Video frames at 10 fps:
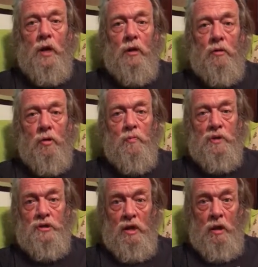not
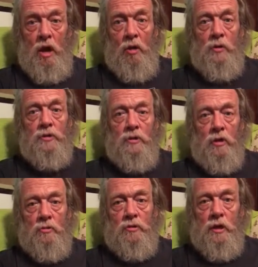open cell. Always
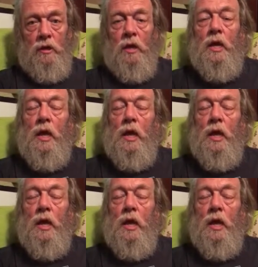closed cell.